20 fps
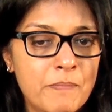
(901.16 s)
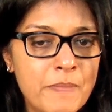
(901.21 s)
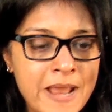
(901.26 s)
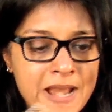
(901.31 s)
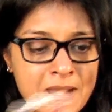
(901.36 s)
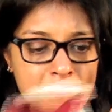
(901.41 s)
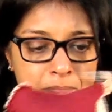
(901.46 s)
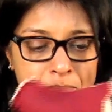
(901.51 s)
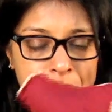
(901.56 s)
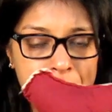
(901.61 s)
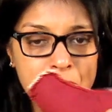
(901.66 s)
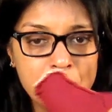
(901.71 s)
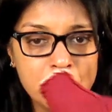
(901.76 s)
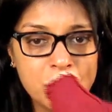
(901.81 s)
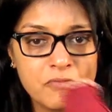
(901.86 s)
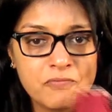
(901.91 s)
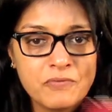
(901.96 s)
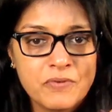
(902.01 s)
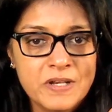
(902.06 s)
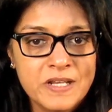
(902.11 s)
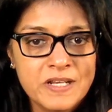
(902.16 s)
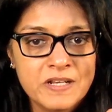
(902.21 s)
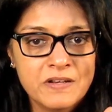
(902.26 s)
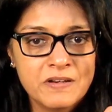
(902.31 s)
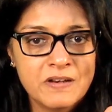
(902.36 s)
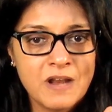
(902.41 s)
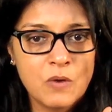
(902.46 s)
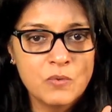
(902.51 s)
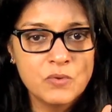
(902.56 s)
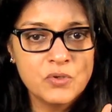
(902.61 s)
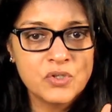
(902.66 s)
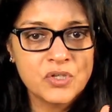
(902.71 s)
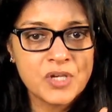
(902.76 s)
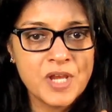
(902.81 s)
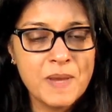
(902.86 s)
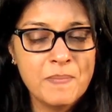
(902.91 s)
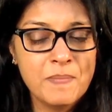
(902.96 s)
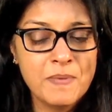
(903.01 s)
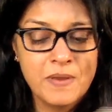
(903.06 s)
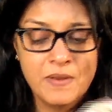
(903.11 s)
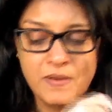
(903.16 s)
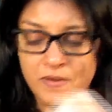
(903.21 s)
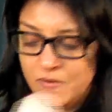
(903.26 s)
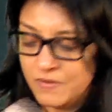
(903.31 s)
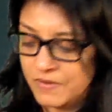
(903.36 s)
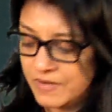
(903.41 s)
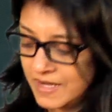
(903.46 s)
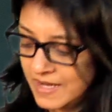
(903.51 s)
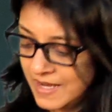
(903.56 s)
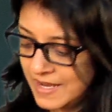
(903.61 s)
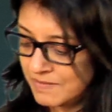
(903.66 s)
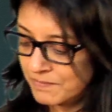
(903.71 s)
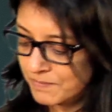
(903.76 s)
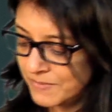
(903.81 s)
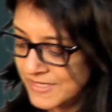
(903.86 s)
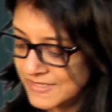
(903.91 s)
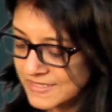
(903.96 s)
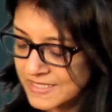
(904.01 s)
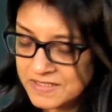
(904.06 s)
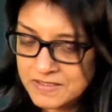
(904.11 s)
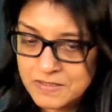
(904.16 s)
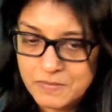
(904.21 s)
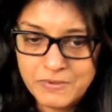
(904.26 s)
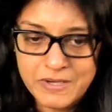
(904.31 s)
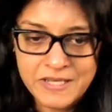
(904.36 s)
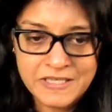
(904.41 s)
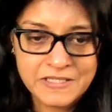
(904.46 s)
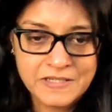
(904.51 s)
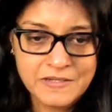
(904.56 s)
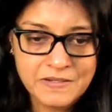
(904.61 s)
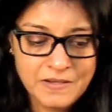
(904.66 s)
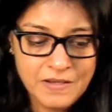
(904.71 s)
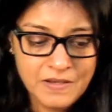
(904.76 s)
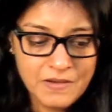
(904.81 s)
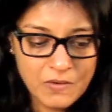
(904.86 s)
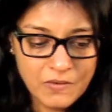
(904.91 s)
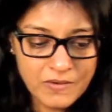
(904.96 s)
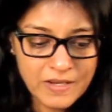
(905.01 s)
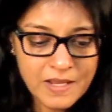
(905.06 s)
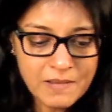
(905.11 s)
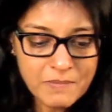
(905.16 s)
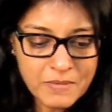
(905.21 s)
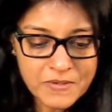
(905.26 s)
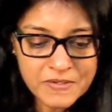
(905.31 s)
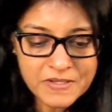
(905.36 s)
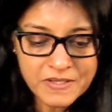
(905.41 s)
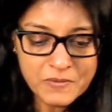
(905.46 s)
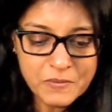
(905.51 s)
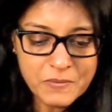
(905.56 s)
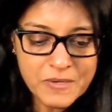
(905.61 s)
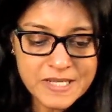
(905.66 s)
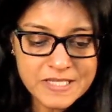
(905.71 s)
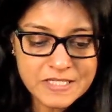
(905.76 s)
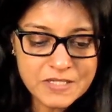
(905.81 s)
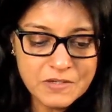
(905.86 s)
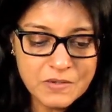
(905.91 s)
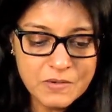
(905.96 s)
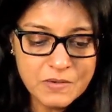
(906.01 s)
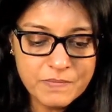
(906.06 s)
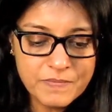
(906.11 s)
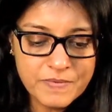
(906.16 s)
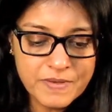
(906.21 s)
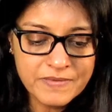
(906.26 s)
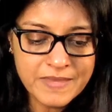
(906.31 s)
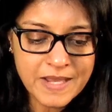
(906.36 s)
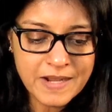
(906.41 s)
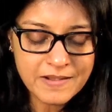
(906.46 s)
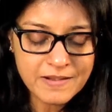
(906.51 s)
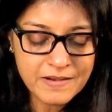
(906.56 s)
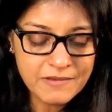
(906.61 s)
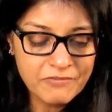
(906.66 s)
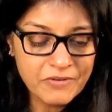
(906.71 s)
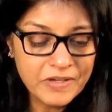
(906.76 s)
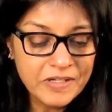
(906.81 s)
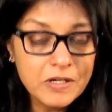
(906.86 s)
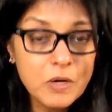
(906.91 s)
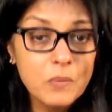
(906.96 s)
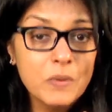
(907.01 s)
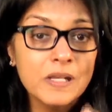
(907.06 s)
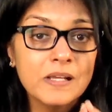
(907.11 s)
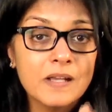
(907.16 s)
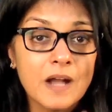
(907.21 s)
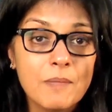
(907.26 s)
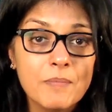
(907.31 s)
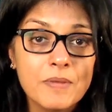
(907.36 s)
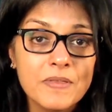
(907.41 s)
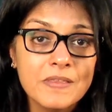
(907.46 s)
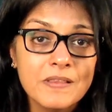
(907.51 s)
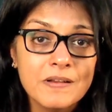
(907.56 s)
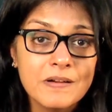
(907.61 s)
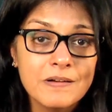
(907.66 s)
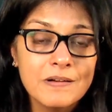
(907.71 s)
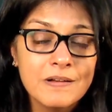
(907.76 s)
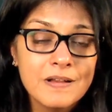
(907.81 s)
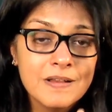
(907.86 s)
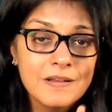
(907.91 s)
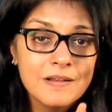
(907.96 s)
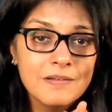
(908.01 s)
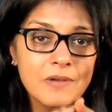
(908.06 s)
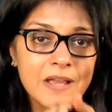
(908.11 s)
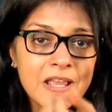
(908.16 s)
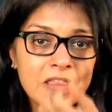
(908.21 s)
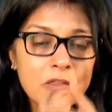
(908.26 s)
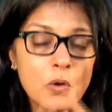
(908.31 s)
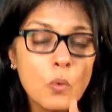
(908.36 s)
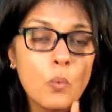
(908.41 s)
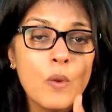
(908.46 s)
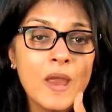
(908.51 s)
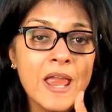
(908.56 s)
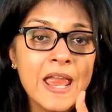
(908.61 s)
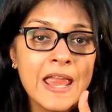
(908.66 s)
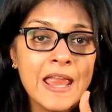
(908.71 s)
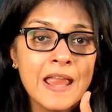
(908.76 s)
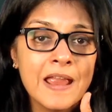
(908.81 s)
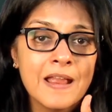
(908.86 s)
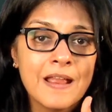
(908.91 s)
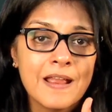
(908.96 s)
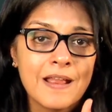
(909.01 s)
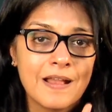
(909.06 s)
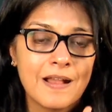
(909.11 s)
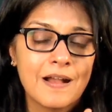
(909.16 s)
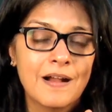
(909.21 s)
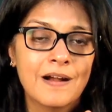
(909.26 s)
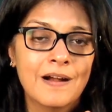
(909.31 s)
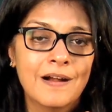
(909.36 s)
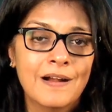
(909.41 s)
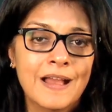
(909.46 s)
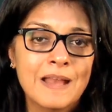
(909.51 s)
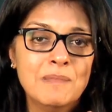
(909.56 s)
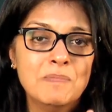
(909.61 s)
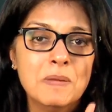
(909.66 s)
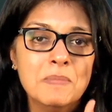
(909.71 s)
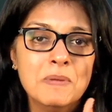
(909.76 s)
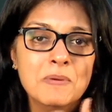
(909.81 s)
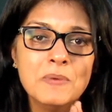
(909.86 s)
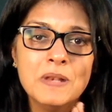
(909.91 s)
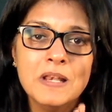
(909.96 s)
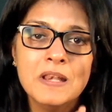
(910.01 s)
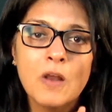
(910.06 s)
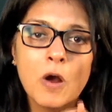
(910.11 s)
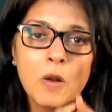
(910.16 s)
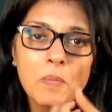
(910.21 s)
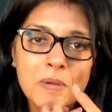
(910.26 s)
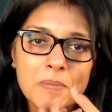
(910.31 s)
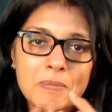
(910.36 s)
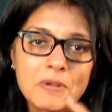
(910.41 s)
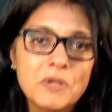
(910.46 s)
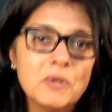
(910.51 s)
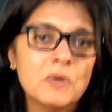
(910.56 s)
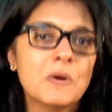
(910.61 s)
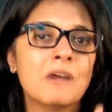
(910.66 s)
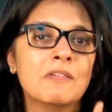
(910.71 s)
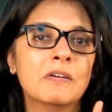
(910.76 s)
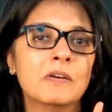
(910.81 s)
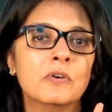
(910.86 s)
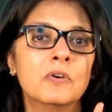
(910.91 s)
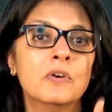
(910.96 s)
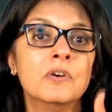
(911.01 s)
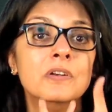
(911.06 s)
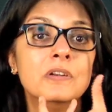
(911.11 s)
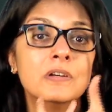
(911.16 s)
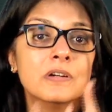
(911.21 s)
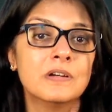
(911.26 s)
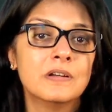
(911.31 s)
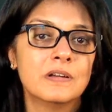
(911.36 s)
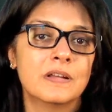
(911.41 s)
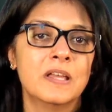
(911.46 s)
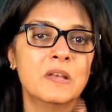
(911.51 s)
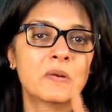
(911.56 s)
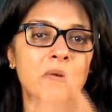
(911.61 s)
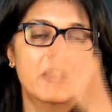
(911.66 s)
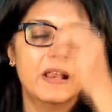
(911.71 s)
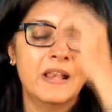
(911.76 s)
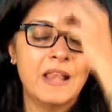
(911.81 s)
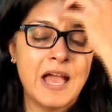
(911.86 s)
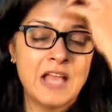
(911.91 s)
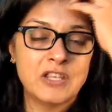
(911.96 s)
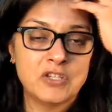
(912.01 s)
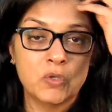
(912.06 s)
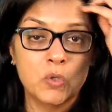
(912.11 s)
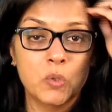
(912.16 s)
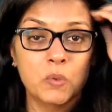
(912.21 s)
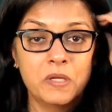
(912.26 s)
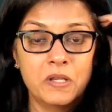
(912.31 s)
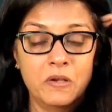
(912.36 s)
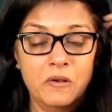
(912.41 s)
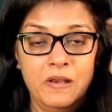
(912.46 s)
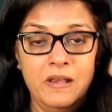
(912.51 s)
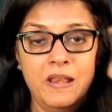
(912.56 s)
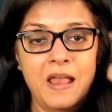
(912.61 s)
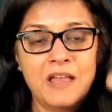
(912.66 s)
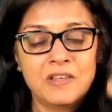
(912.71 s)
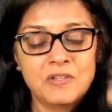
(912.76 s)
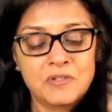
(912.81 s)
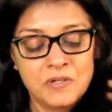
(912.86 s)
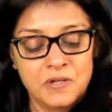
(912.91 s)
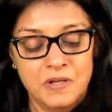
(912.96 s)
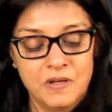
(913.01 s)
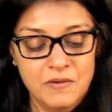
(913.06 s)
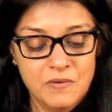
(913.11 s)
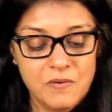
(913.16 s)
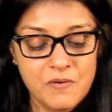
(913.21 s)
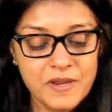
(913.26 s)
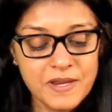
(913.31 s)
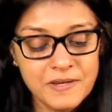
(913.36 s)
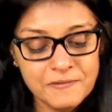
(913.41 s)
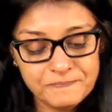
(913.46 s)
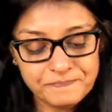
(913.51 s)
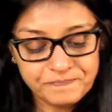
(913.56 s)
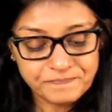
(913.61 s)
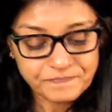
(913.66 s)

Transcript: bend beautifully in a round shape, okay, and pressing the breast, okay, because otherwise that finger will come in the way and baby will not be able to have a good areolar latch, low areolar latch, okay.